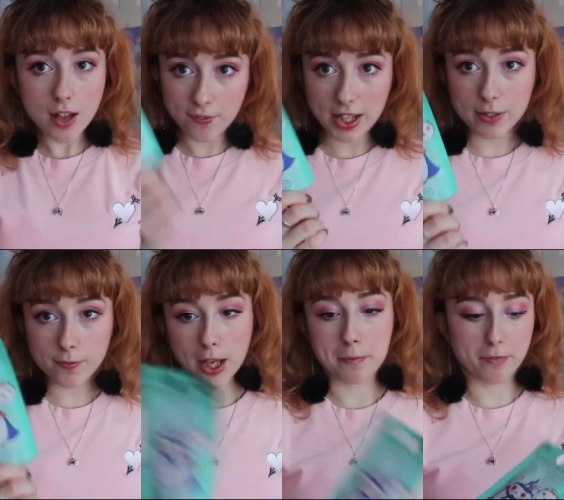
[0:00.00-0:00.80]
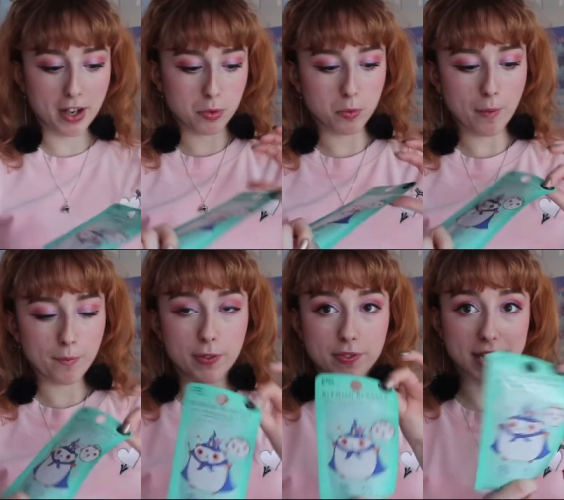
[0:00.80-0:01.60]
They are fab, they were
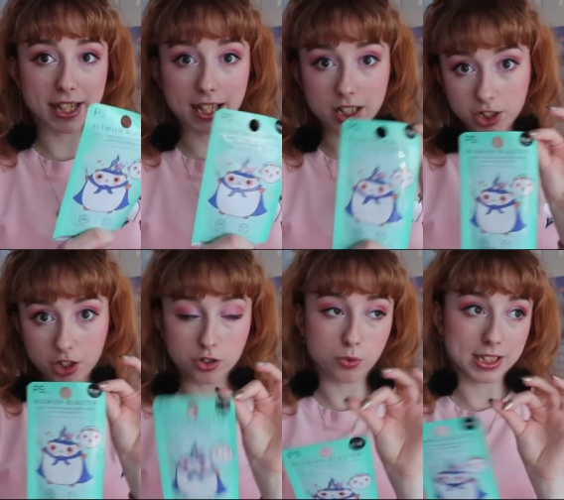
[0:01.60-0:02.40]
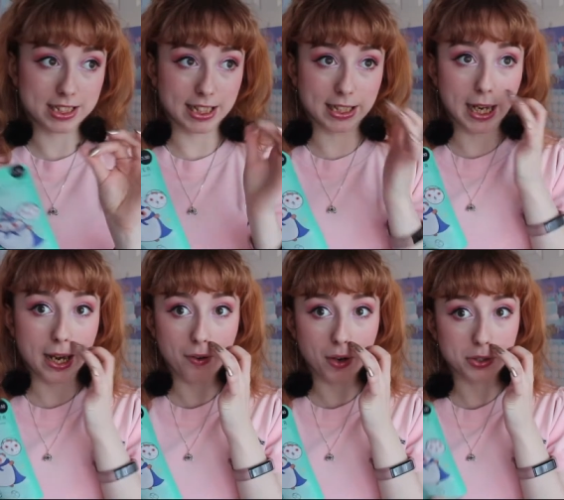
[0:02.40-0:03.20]
150 again and you get 20 in
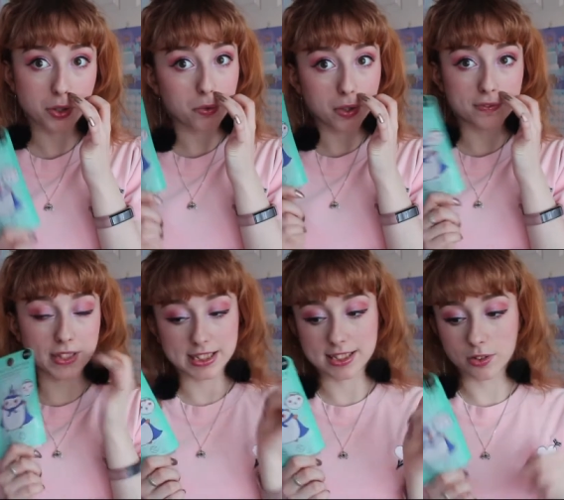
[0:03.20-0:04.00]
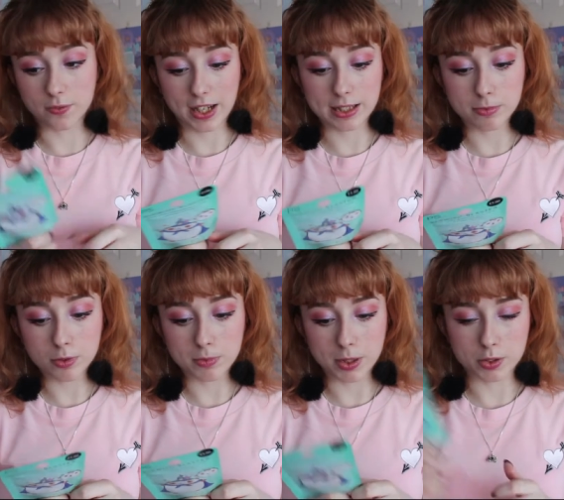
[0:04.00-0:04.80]
there. I don't know if these are still
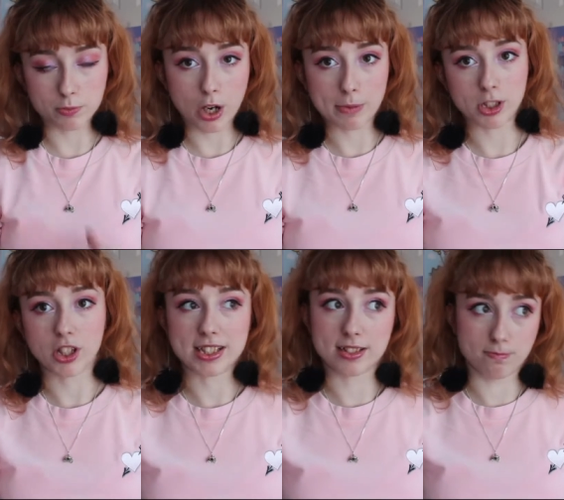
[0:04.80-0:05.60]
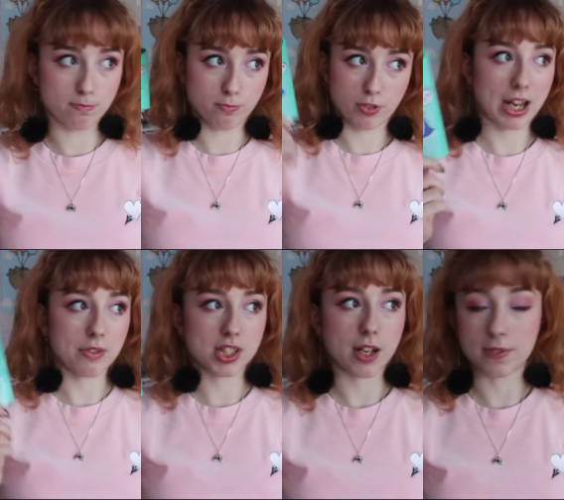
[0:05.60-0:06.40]
available because Primark likes to bring
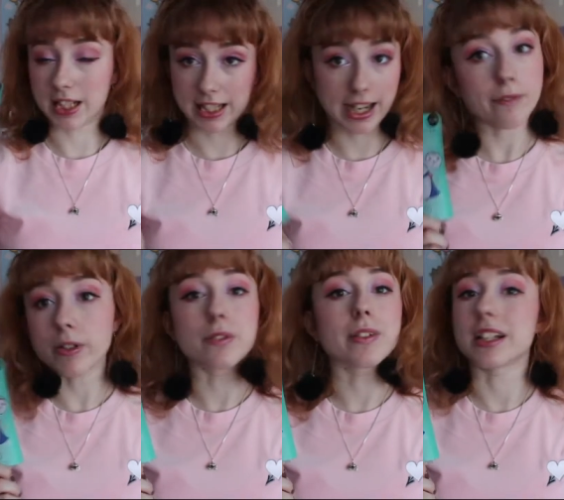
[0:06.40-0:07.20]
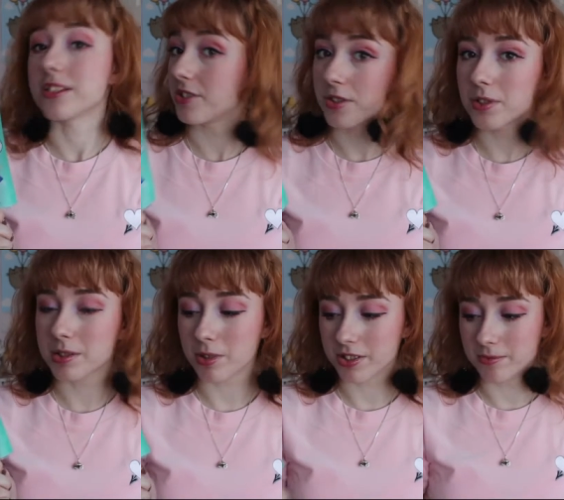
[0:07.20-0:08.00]
out stuff and then get rid of it as soon
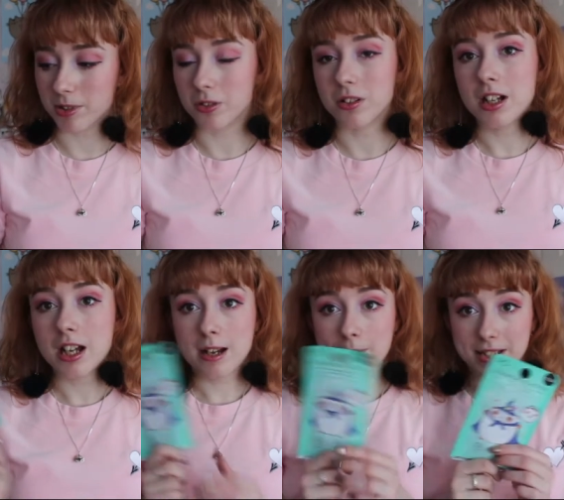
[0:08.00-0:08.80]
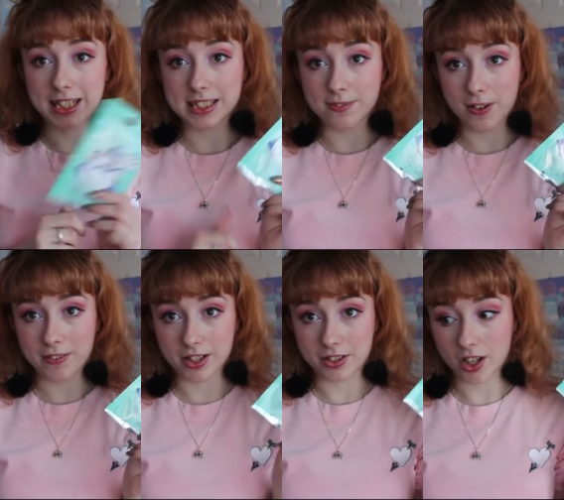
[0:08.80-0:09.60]
as possible. But these are
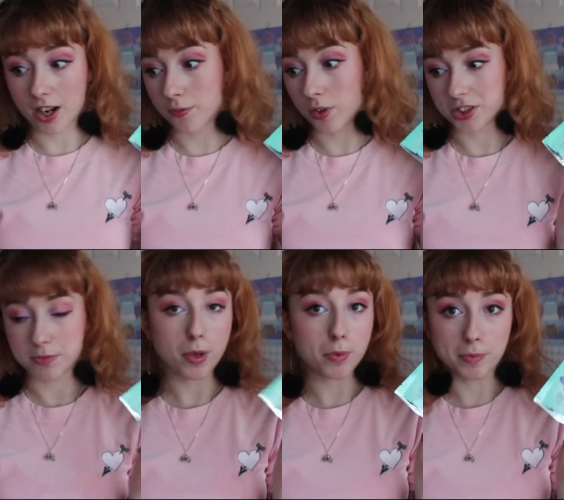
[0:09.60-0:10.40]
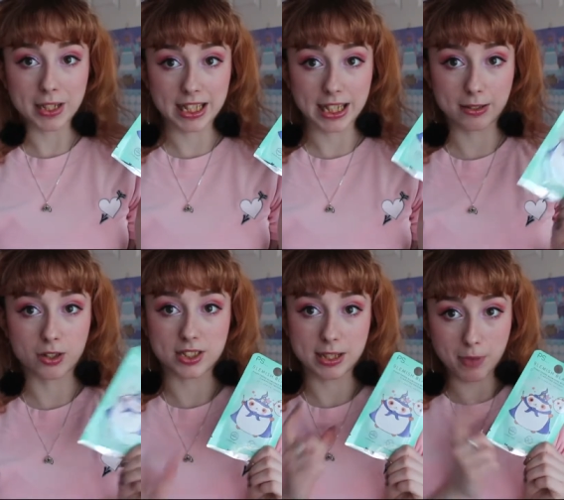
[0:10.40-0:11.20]
very good I thought I'd just pop them in here
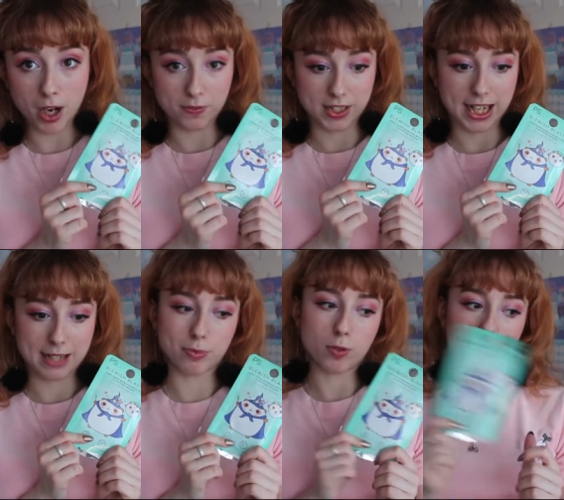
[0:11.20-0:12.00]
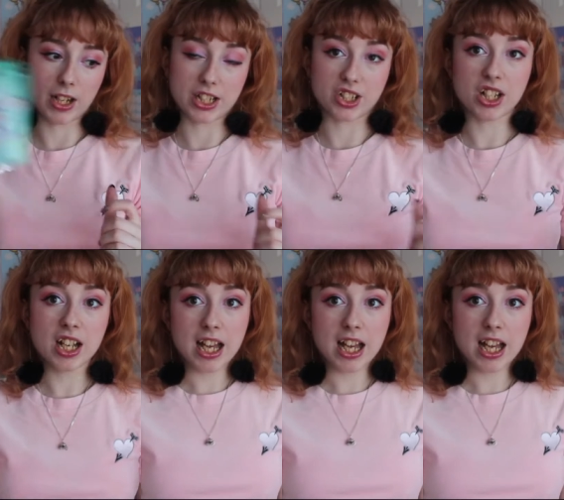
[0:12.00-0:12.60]
because they're part of the K-pop range.